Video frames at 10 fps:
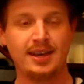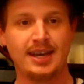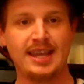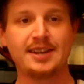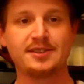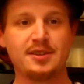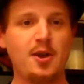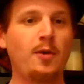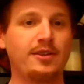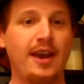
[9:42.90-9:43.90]
And that is
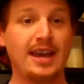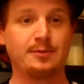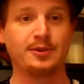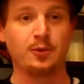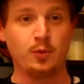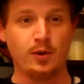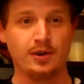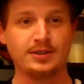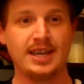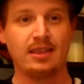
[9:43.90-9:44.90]
no other animal in the
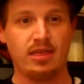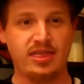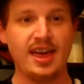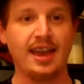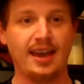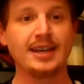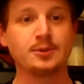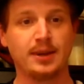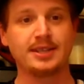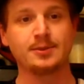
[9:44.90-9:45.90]
world can think as
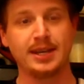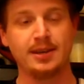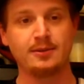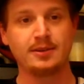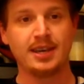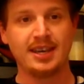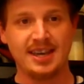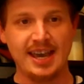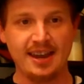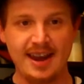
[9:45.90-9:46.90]
well as we do,
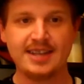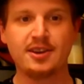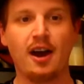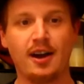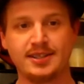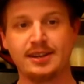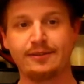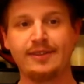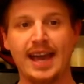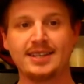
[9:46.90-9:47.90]
can connect cause and
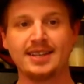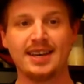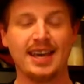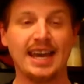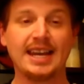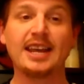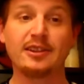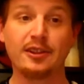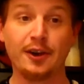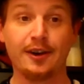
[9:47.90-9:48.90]
effect, and
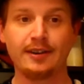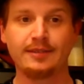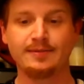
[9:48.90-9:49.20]
can learn.